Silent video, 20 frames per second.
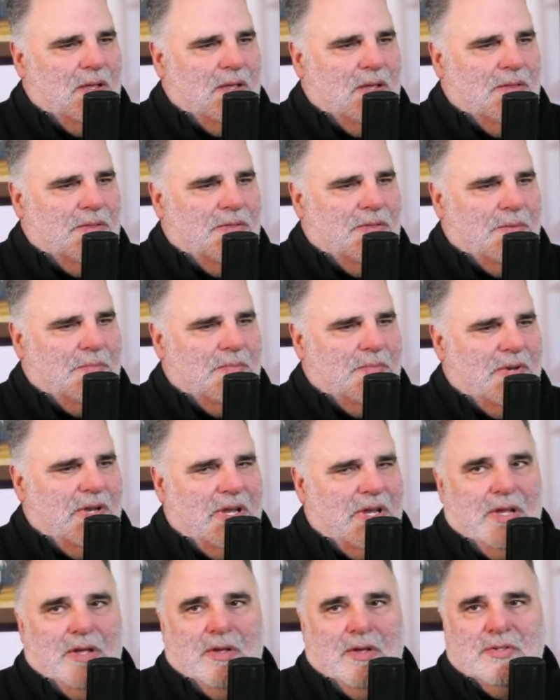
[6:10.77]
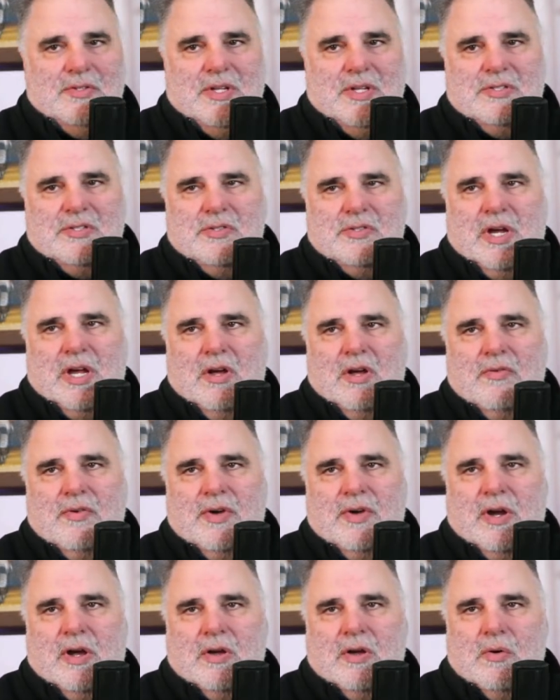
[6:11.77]
Thumbnails. Let's try over
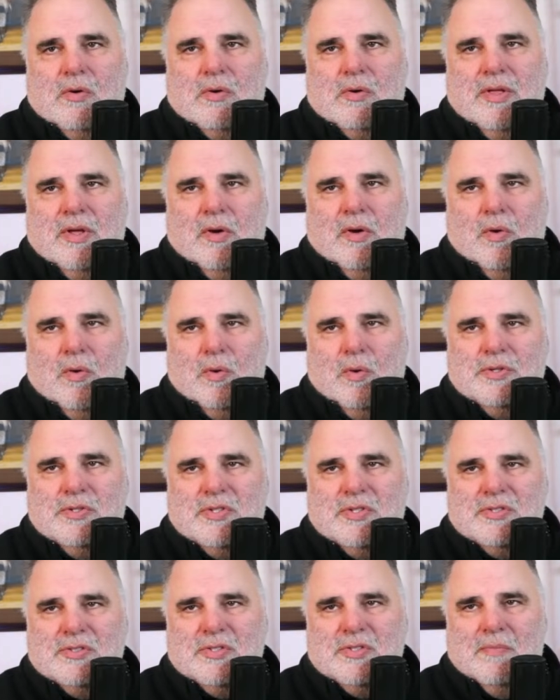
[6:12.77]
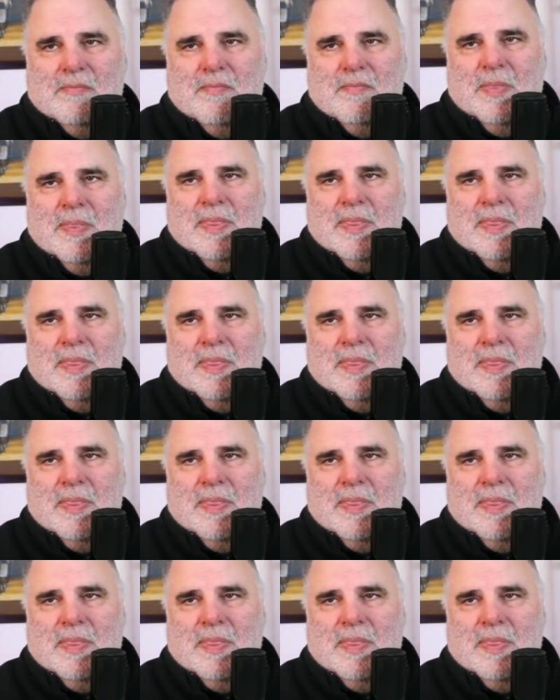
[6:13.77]
here. I'll go to the old system